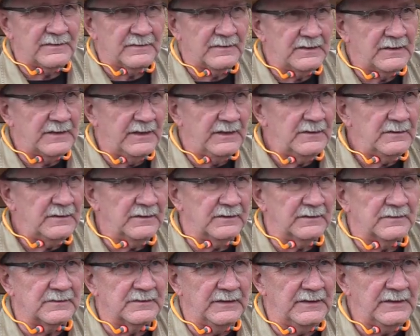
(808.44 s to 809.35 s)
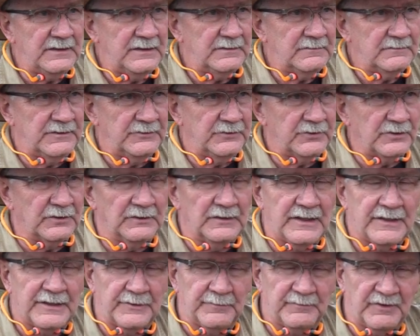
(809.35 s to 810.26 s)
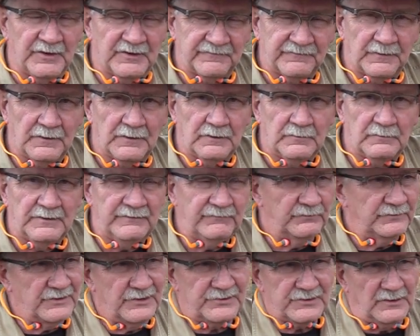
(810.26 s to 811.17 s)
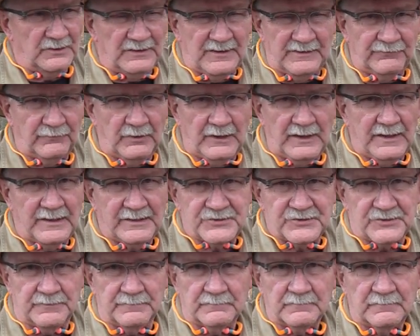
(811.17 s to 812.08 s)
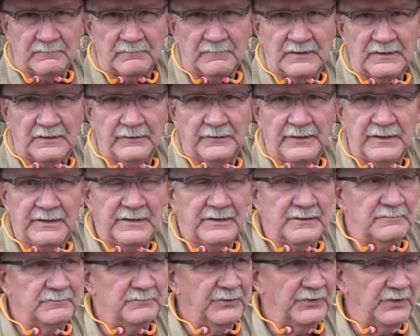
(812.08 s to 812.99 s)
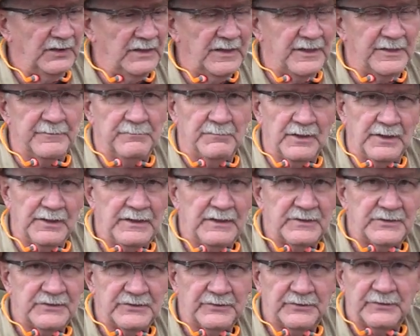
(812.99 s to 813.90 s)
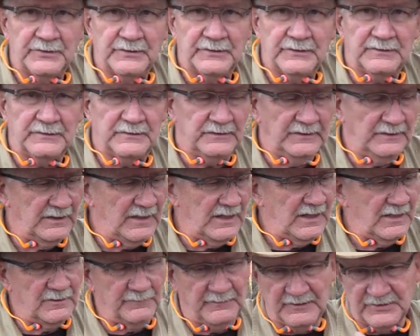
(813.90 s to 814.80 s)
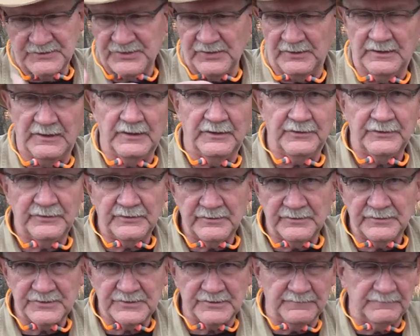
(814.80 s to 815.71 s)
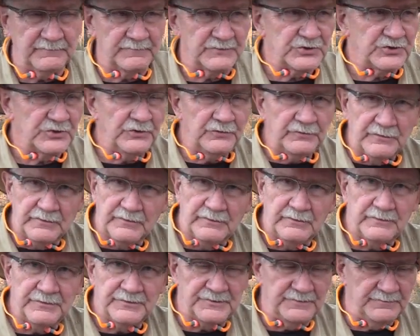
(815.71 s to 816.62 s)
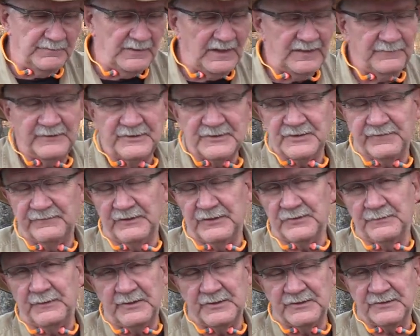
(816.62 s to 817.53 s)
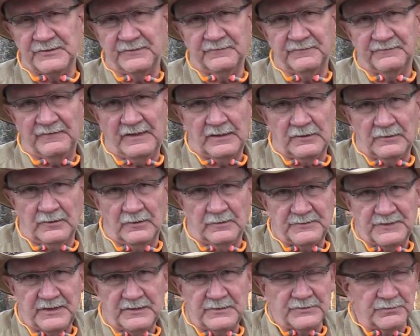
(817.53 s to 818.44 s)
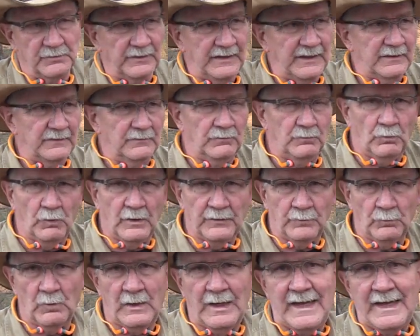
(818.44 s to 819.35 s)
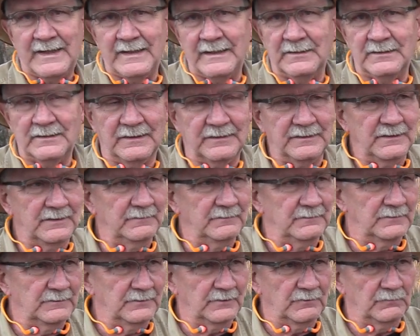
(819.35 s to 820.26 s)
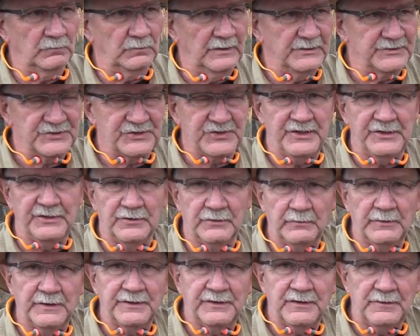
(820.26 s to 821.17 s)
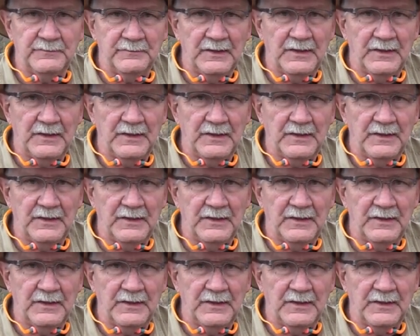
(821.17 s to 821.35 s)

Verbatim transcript: think he did, he took a lot of Buffalo, we, just a lever action. You know, he didn't put a lot of money into it and hire a bunch of hunters and shooters and buy a bunch of expensive firearms. He just went out in one wagon, I think a Skinner with him